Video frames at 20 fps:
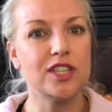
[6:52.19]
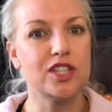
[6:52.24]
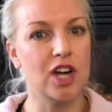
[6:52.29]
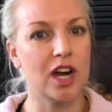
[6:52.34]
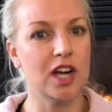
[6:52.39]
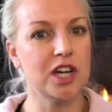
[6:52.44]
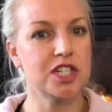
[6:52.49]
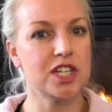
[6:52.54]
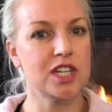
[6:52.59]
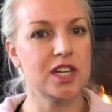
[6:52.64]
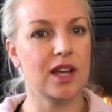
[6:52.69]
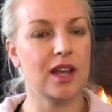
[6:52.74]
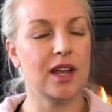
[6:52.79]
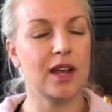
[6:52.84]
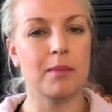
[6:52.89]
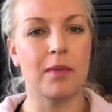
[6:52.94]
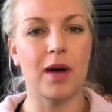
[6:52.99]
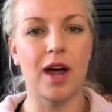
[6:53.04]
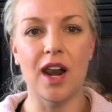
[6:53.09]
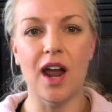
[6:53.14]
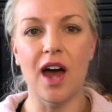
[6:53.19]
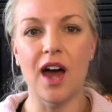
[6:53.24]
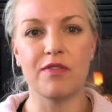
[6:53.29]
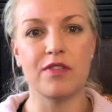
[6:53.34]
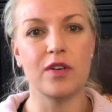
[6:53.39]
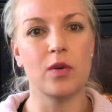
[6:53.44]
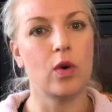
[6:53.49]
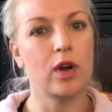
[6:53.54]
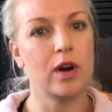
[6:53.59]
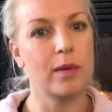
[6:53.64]
junction in my life,
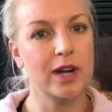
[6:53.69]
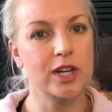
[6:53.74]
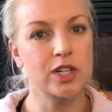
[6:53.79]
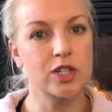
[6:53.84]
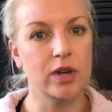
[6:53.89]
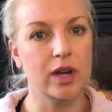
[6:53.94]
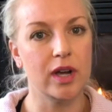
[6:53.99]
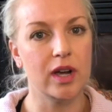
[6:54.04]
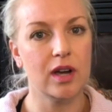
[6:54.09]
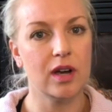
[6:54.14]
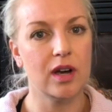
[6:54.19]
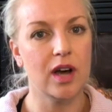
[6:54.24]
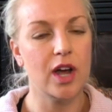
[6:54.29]
and what am I doing?